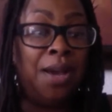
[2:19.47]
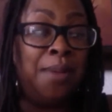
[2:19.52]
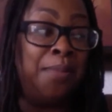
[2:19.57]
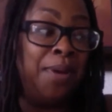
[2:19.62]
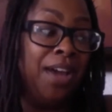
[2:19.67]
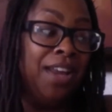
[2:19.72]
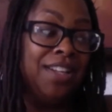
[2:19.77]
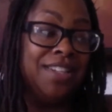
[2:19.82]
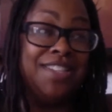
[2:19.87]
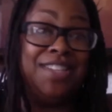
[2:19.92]
I'm
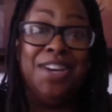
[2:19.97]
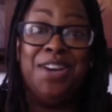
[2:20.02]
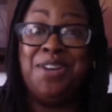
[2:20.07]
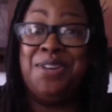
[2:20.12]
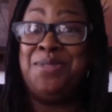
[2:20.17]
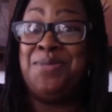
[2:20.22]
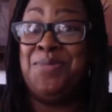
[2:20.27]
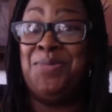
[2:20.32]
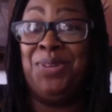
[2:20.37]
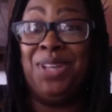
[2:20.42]
going to tell
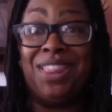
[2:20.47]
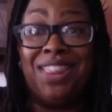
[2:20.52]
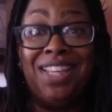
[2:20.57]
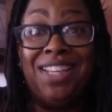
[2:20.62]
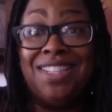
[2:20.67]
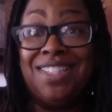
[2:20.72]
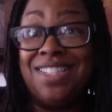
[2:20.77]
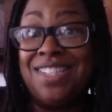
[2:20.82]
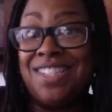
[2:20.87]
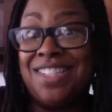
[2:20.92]
you what
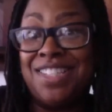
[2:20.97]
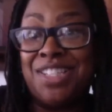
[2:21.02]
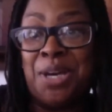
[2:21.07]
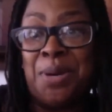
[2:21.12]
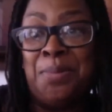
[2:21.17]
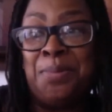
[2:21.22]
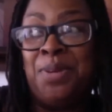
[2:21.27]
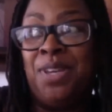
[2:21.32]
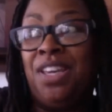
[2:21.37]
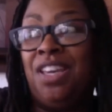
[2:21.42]
they didn't
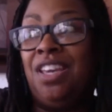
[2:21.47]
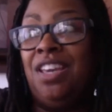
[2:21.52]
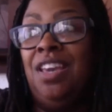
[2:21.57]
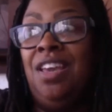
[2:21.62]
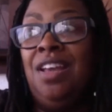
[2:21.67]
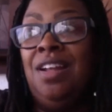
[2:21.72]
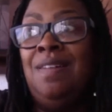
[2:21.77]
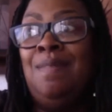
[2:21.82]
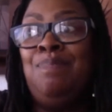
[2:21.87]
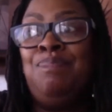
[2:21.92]
tell me
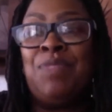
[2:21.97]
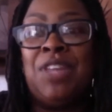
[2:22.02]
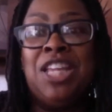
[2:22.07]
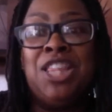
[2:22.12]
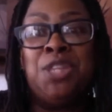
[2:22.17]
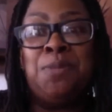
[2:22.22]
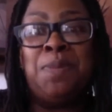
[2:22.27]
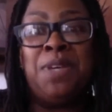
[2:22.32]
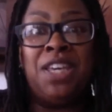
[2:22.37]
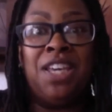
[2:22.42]

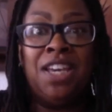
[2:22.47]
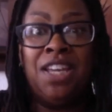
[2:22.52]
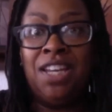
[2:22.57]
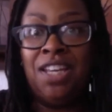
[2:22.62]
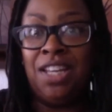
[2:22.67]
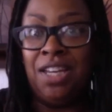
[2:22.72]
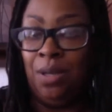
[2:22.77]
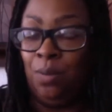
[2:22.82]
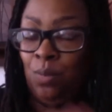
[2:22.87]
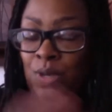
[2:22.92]
in the
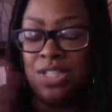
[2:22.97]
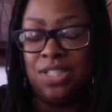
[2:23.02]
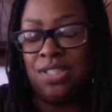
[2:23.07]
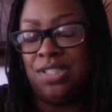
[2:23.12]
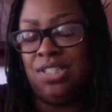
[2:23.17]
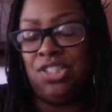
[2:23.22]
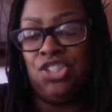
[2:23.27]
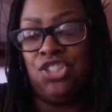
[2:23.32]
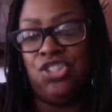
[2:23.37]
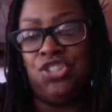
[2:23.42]
beginning, and it
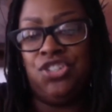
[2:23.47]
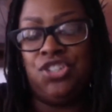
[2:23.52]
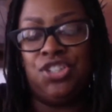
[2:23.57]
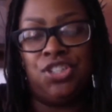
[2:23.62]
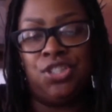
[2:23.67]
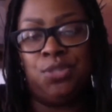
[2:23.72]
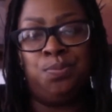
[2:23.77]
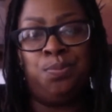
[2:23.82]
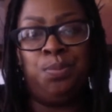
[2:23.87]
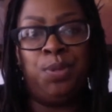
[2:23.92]
wasn't
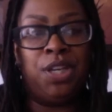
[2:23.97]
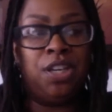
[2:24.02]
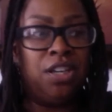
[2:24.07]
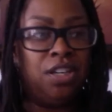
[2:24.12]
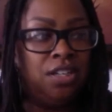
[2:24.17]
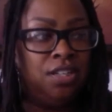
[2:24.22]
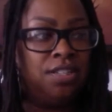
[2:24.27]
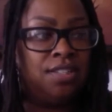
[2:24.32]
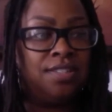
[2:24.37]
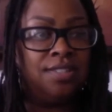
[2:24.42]
just
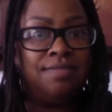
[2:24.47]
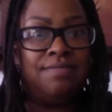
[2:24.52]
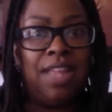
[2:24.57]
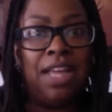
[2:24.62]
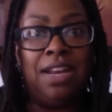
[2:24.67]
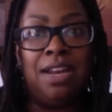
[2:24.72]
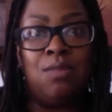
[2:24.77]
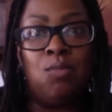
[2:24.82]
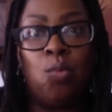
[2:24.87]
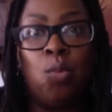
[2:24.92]
because
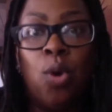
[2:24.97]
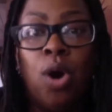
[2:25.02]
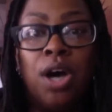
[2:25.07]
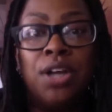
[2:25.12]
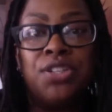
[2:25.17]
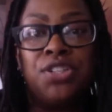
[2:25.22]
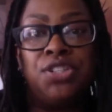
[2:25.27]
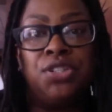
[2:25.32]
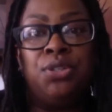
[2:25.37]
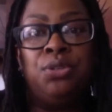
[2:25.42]
they didn't
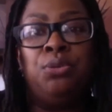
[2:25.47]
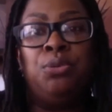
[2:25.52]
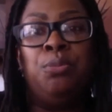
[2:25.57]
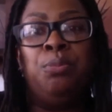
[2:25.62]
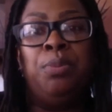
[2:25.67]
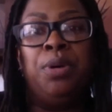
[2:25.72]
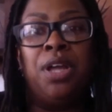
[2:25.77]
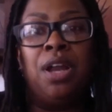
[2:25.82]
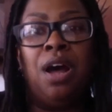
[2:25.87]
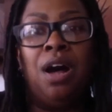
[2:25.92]
want to,
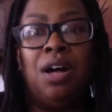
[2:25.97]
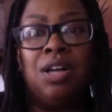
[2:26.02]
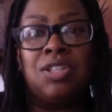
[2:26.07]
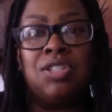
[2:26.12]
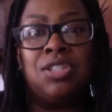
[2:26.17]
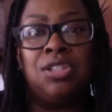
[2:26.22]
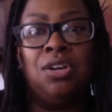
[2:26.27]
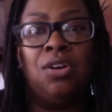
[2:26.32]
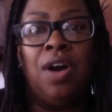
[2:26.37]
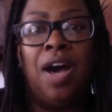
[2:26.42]
but
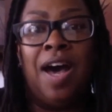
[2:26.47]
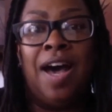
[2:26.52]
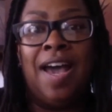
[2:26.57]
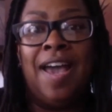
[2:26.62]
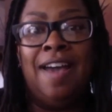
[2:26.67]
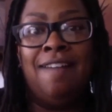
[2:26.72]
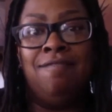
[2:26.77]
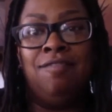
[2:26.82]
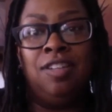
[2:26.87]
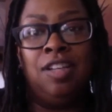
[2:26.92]
also I
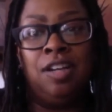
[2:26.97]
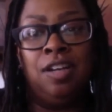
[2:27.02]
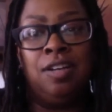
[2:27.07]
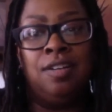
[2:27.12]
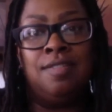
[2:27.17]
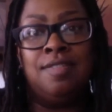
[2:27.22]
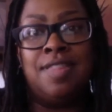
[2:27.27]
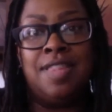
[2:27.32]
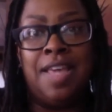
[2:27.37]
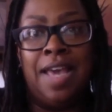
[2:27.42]
have
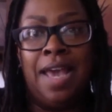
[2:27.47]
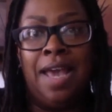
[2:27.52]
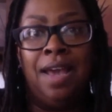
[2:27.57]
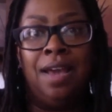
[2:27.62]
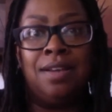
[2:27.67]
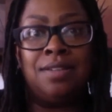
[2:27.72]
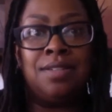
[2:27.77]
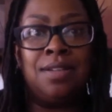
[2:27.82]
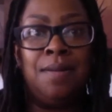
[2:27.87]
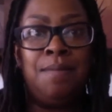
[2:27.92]
learned
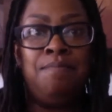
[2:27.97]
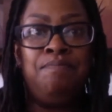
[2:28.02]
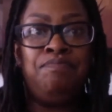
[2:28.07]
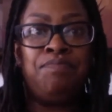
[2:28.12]
that